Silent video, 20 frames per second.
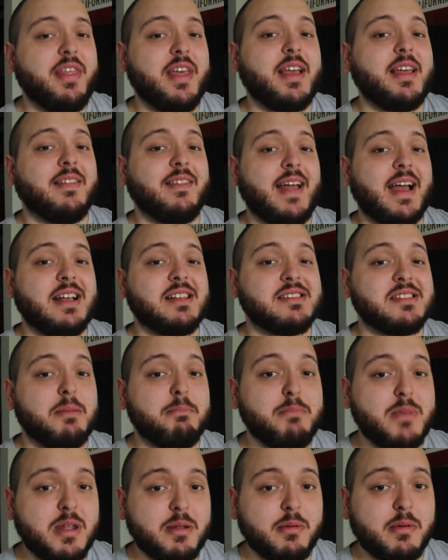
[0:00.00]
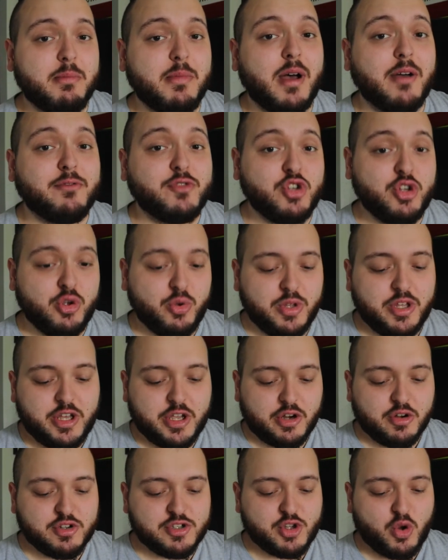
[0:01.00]
they can last a minimum of two
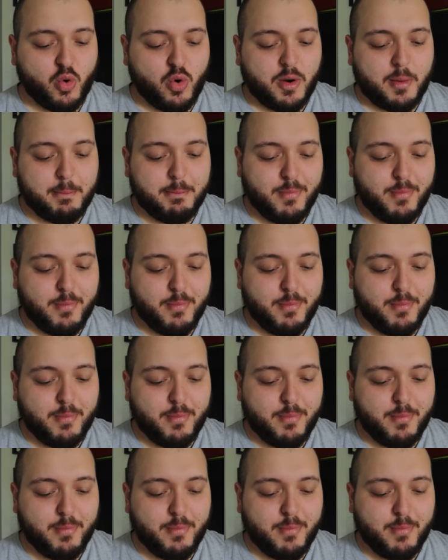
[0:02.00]
years or